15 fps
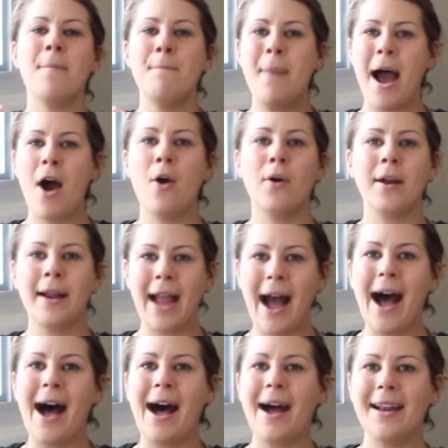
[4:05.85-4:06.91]
about
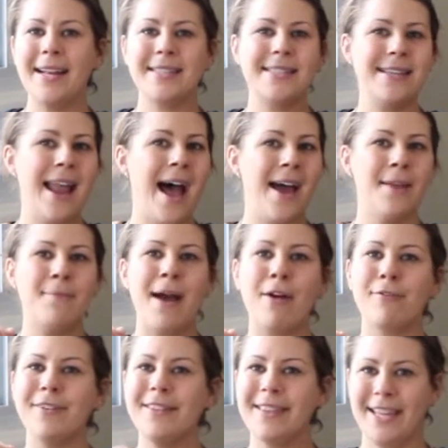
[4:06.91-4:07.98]
God. It's not
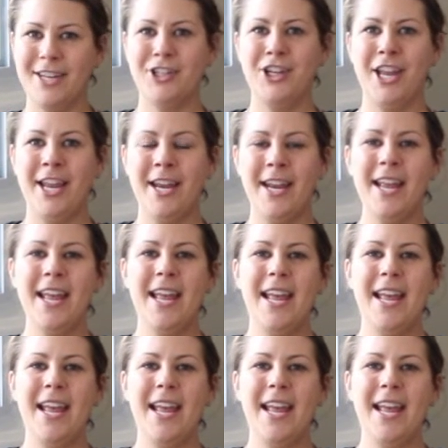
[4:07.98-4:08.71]
about religion.